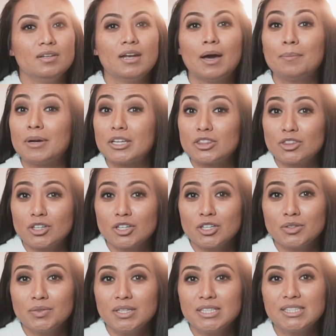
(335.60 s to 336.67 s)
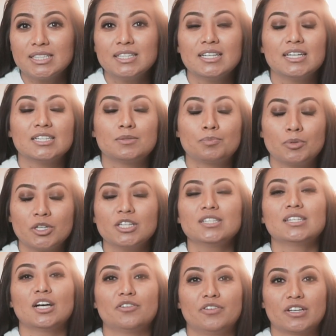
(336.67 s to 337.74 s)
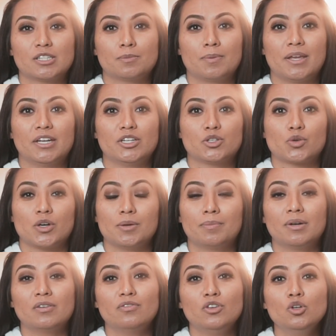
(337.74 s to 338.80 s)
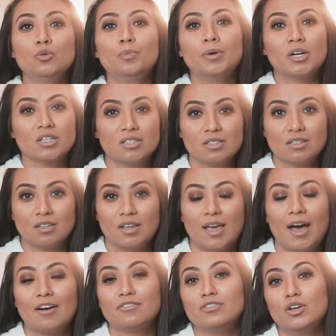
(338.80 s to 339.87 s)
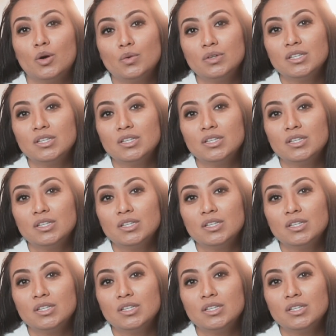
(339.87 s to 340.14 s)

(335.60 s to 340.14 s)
Now, my third reason is pretty self-explanatory, but if you personally have no